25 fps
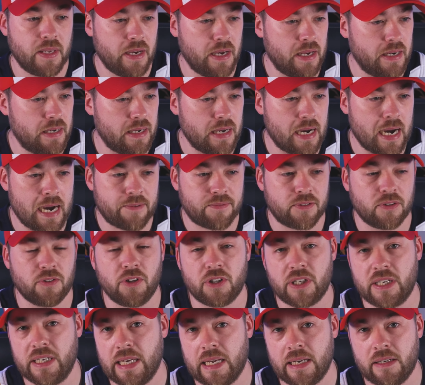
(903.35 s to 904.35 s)
And after
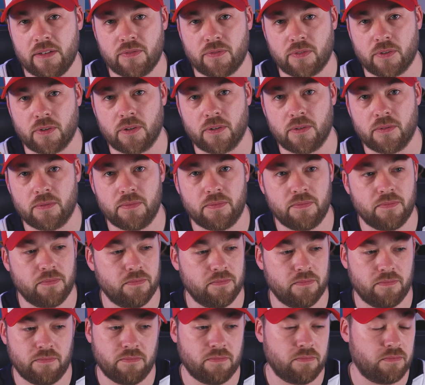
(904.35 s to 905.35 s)
looking at it for,
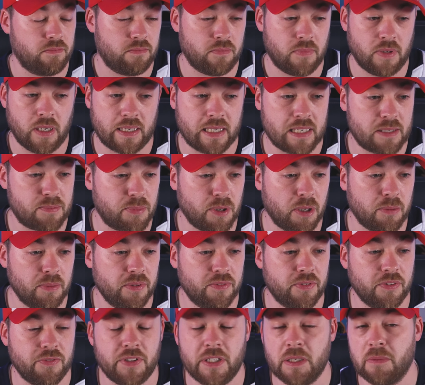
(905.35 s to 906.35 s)
I guess, probably
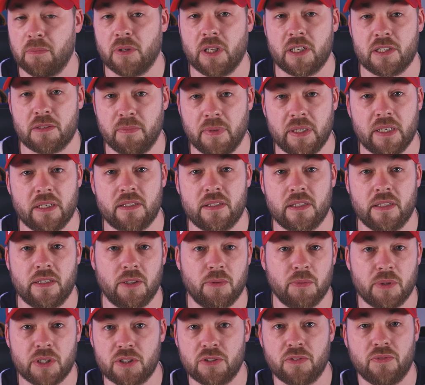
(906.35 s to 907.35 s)
15 plus minutes in
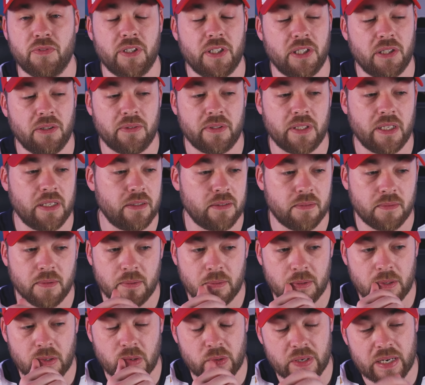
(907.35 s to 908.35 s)
the original video and then,
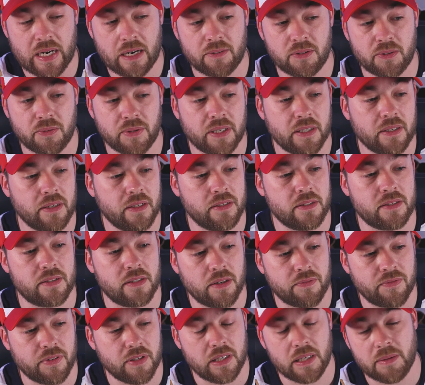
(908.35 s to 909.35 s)
you know, now doing it and
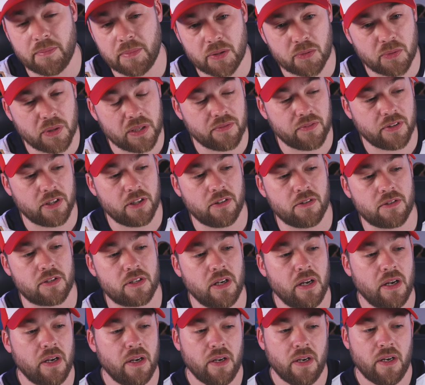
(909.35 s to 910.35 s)
stuff and in between videos,
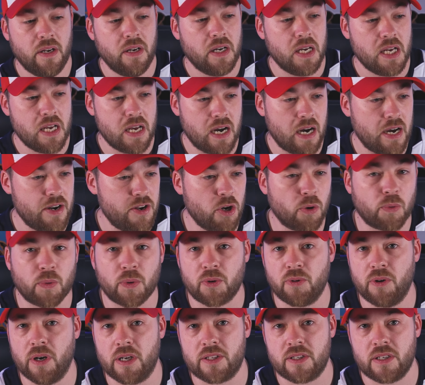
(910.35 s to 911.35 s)
no
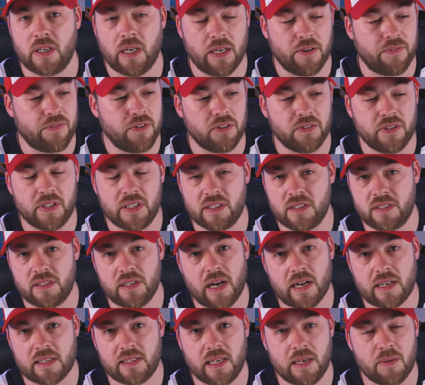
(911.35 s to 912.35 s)
regrets. I feel the
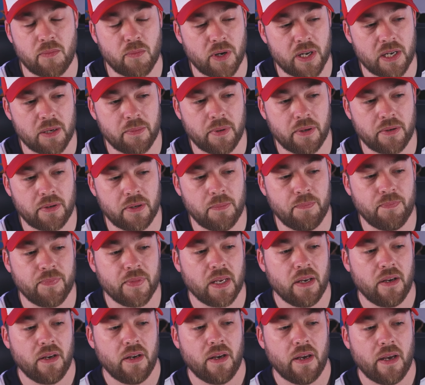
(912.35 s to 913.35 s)
exact same way about it.
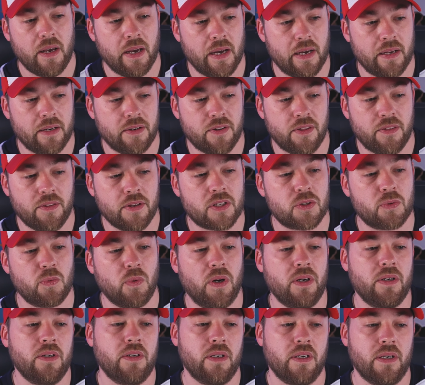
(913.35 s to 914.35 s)
And this
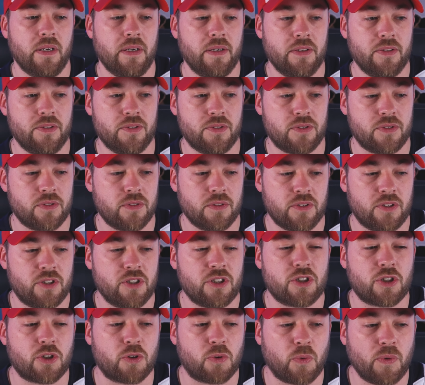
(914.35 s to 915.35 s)
one is
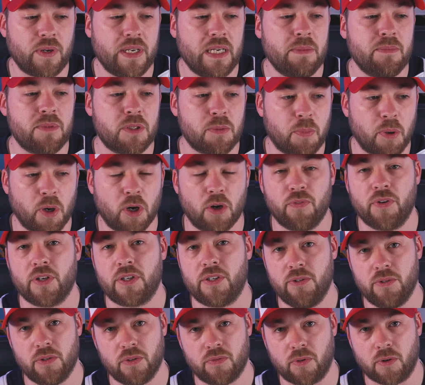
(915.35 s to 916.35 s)
just screams
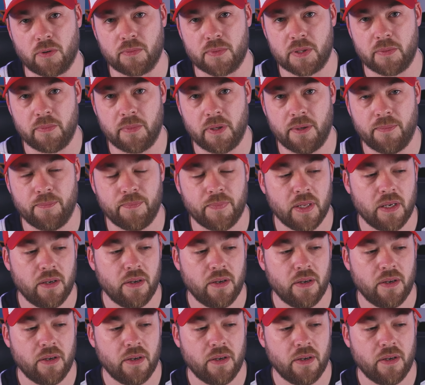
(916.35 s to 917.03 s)
perfect uniform to me.